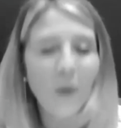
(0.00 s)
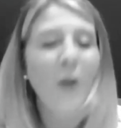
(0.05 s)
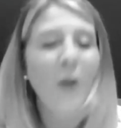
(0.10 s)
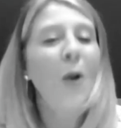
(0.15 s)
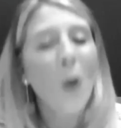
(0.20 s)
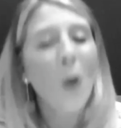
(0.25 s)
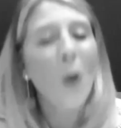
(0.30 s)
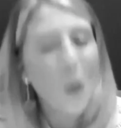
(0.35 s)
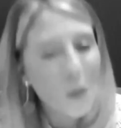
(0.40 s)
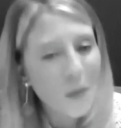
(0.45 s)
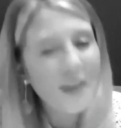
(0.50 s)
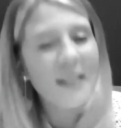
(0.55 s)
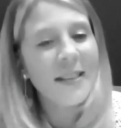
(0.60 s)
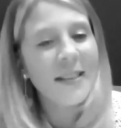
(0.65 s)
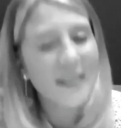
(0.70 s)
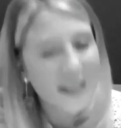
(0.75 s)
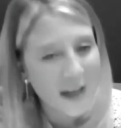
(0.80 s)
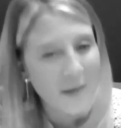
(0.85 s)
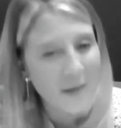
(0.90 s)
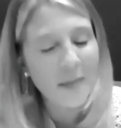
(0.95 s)
will
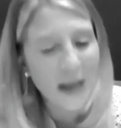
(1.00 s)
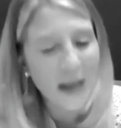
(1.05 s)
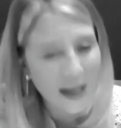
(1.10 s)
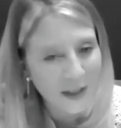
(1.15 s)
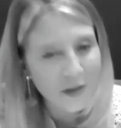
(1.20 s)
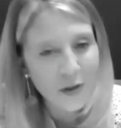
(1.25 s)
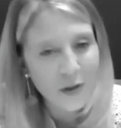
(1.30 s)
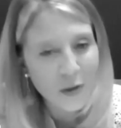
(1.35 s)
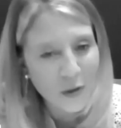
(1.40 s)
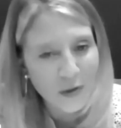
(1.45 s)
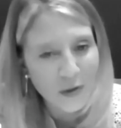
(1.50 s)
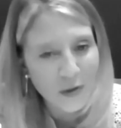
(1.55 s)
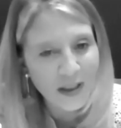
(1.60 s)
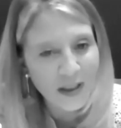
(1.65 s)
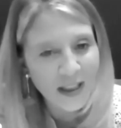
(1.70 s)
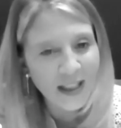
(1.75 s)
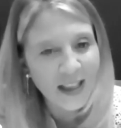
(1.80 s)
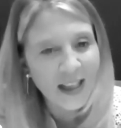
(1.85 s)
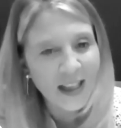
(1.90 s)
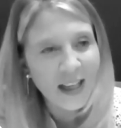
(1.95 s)
always come back to,
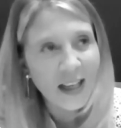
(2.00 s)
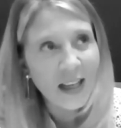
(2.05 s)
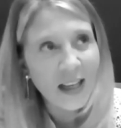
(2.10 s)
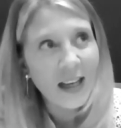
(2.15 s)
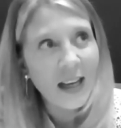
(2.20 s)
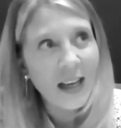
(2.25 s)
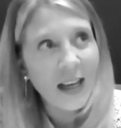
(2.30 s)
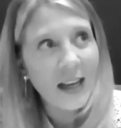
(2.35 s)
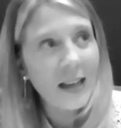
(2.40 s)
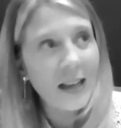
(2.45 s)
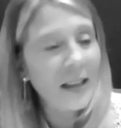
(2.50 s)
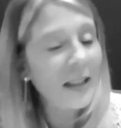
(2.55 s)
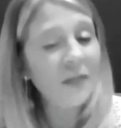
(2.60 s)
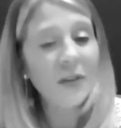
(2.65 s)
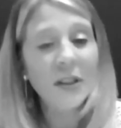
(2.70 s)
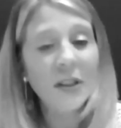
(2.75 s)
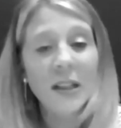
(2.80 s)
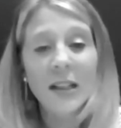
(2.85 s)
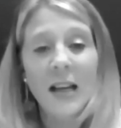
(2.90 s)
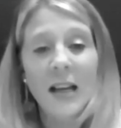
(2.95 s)

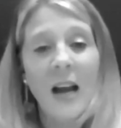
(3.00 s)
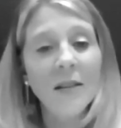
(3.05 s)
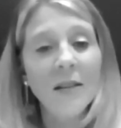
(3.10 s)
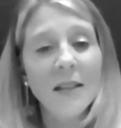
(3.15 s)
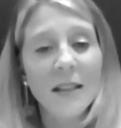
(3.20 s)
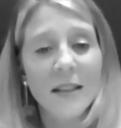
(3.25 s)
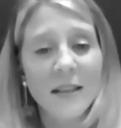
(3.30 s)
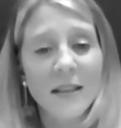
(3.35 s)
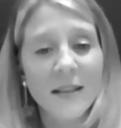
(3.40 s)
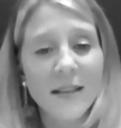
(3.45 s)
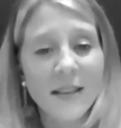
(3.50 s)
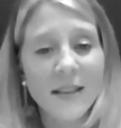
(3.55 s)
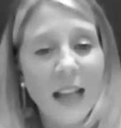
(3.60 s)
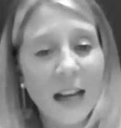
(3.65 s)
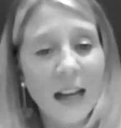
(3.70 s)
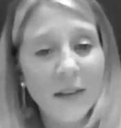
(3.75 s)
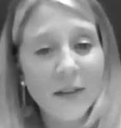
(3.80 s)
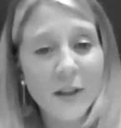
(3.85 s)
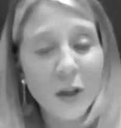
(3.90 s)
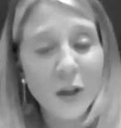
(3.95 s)
even accountants,
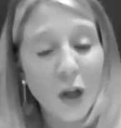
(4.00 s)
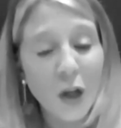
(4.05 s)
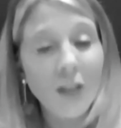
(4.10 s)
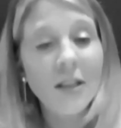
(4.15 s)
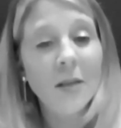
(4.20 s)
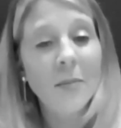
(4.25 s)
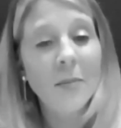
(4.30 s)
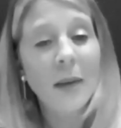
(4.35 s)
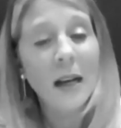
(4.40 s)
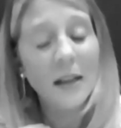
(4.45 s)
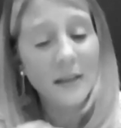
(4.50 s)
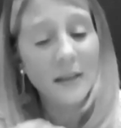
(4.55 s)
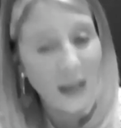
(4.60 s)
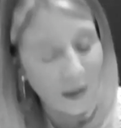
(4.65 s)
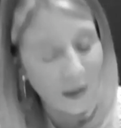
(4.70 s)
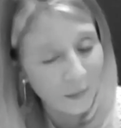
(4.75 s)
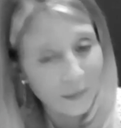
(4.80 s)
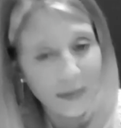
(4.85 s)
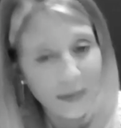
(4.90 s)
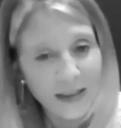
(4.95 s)
life's not about
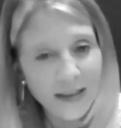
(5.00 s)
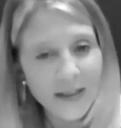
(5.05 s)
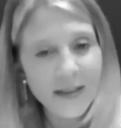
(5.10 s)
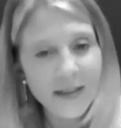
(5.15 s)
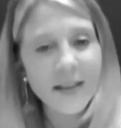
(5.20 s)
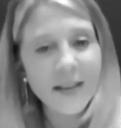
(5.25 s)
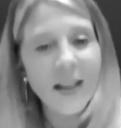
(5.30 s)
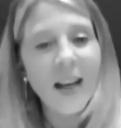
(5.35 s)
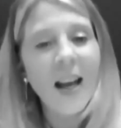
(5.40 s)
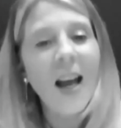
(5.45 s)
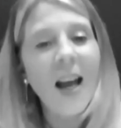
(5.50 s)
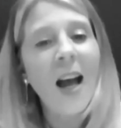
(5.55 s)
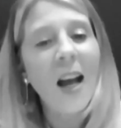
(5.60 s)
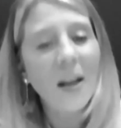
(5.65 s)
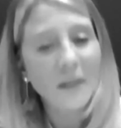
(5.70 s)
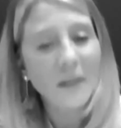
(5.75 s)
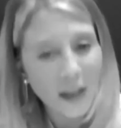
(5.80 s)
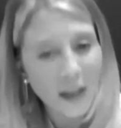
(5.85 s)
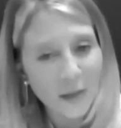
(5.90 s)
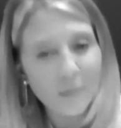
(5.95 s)
numbers.
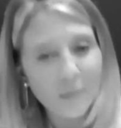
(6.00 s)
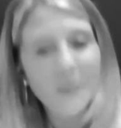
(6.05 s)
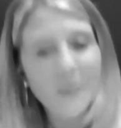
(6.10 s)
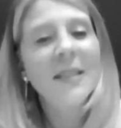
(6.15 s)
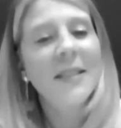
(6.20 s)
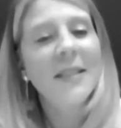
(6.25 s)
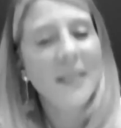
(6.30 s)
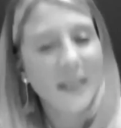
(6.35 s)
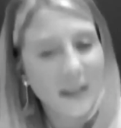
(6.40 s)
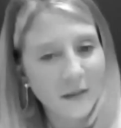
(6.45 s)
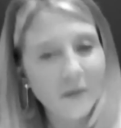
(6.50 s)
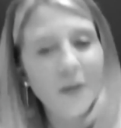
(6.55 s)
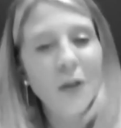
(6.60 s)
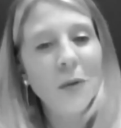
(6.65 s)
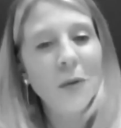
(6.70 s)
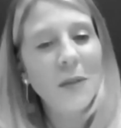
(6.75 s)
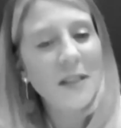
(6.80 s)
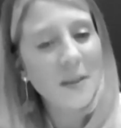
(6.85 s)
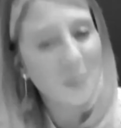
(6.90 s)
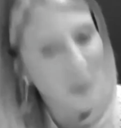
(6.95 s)
Our numbers
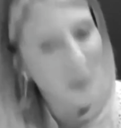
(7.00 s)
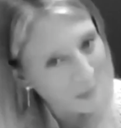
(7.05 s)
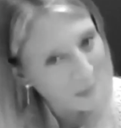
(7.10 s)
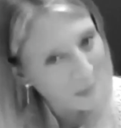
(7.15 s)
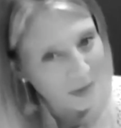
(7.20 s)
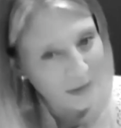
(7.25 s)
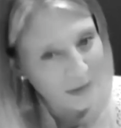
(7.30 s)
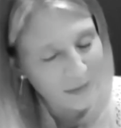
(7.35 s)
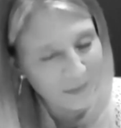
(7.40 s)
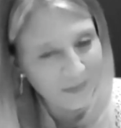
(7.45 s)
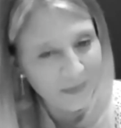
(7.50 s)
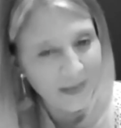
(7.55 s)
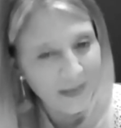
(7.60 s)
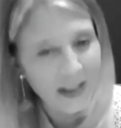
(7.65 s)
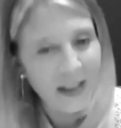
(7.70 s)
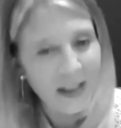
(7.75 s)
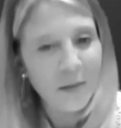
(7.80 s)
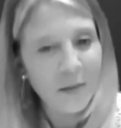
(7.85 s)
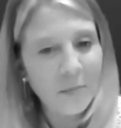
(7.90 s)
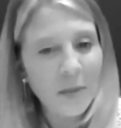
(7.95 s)
influence people.
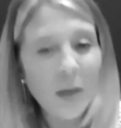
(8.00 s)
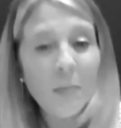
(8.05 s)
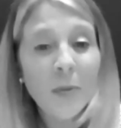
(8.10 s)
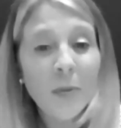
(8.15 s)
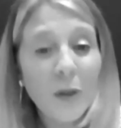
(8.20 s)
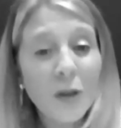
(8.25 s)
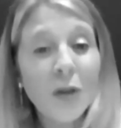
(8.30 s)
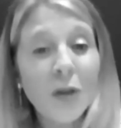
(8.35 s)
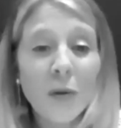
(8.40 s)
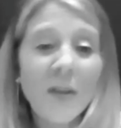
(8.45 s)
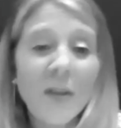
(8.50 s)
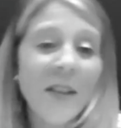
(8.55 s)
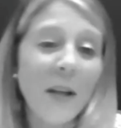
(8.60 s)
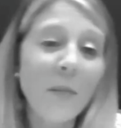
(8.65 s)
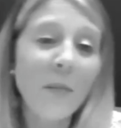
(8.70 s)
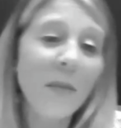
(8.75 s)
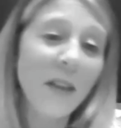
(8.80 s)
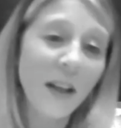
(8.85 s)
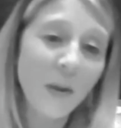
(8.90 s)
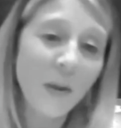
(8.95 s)
people do
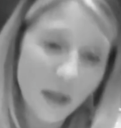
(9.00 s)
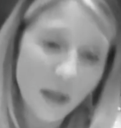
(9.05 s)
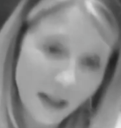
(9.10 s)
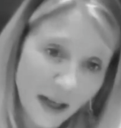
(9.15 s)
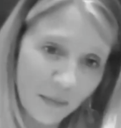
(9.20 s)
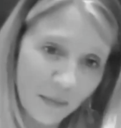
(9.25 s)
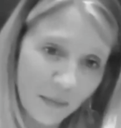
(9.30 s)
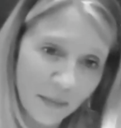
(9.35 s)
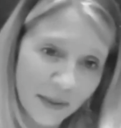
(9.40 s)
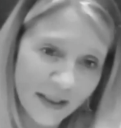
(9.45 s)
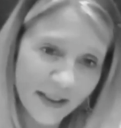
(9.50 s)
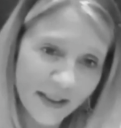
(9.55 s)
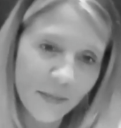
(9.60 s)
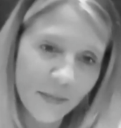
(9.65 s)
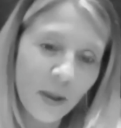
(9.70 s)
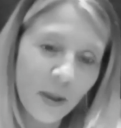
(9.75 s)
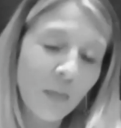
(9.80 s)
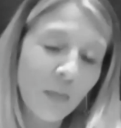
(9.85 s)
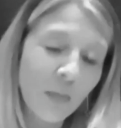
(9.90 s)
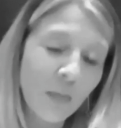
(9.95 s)
something with numbers.
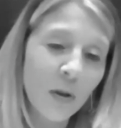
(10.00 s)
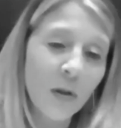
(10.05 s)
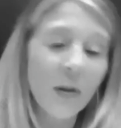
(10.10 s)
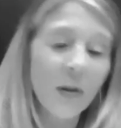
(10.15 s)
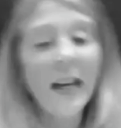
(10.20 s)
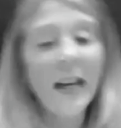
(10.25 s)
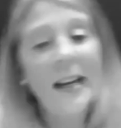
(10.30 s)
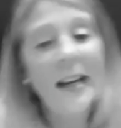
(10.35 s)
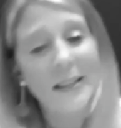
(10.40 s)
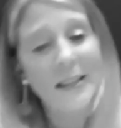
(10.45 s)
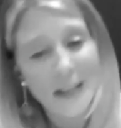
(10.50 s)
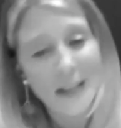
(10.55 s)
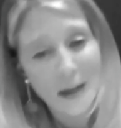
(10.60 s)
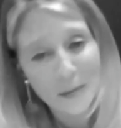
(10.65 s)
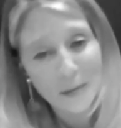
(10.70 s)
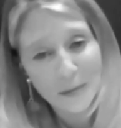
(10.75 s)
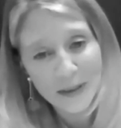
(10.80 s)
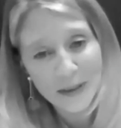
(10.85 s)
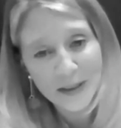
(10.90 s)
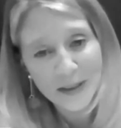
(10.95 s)
People create
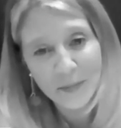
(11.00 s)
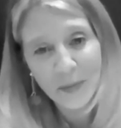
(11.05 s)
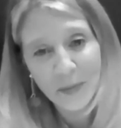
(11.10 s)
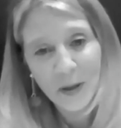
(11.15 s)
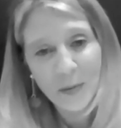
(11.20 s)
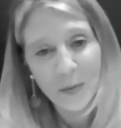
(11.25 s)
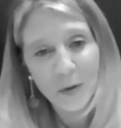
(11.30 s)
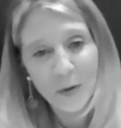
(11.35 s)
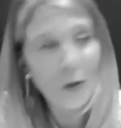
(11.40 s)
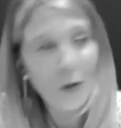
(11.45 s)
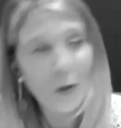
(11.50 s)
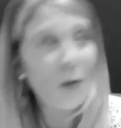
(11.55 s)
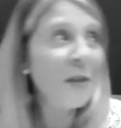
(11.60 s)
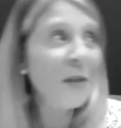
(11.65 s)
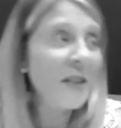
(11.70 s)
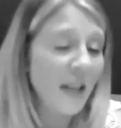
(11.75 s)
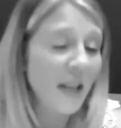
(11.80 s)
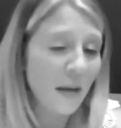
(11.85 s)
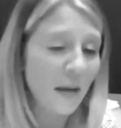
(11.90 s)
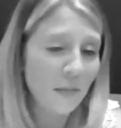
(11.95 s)
numbers. People
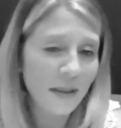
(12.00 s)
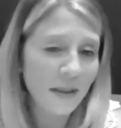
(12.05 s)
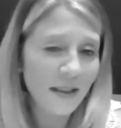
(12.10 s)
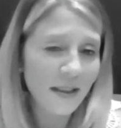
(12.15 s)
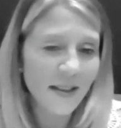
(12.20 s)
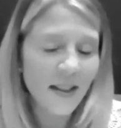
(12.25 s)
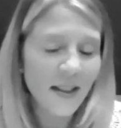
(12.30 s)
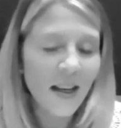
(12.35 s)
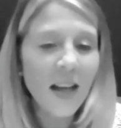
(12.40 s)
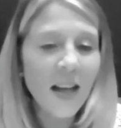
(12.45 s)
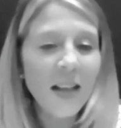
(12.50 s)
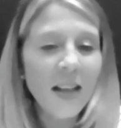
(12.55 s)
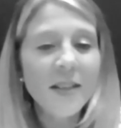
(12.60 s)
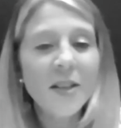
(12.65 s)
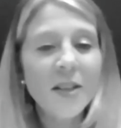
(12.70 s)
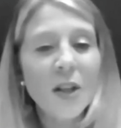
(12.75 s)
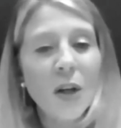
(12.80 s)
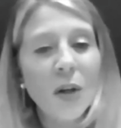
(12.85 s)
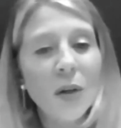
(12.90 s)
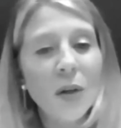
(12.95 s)
use numbers.
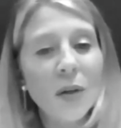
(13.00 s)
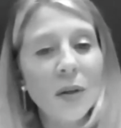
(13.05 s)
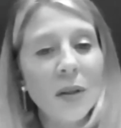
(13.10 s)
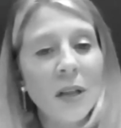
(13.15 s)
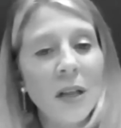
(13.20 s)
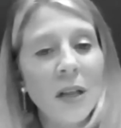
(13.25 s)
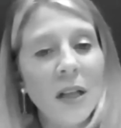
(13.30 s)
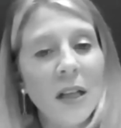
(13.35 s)
So